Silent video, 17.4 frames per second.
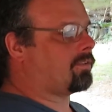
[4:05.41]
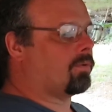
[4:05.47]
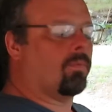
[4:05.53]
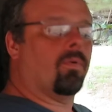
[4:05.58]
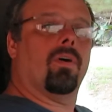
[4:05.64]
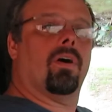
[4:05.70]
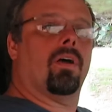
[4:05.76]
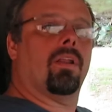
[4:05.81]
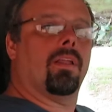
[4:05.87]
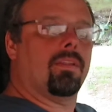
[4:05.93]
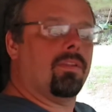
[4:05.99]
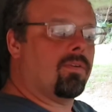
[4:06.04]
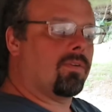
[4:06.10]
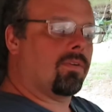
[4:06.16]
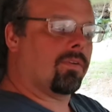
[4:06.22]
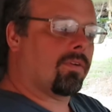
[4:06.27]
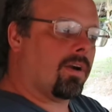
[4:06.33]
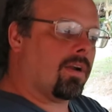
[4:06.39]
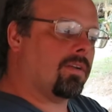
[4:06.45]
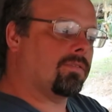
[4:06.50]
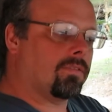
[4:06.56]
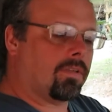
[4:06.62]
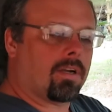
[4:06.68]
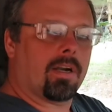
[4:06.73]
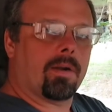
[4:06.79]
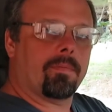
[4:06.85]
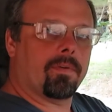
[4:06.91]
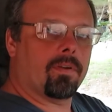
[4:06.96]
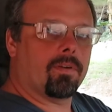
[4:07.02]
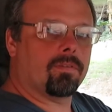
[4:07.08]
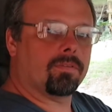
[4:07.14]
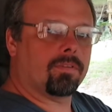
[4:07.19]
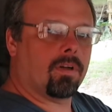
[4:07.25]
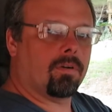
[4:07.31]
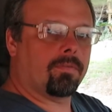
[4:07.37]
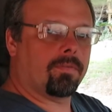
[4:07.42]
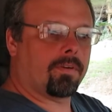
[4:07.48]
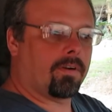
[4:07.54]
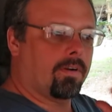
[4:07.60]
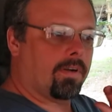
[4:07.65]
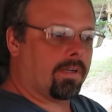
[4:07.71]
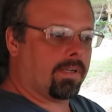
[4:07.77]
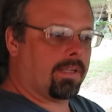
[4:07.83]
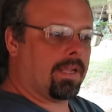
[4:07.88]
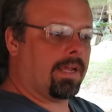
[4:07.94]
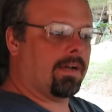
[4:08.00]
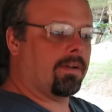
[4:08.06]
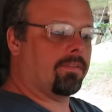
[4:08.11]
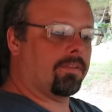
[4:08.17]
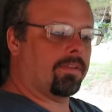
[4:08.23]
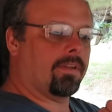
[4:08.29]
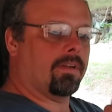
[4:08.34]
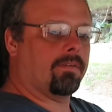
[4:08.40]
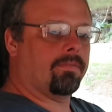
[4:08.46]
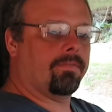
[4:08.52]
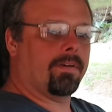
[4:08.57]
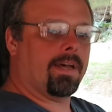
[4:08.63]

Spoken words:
one that you can cross the terminals over and count the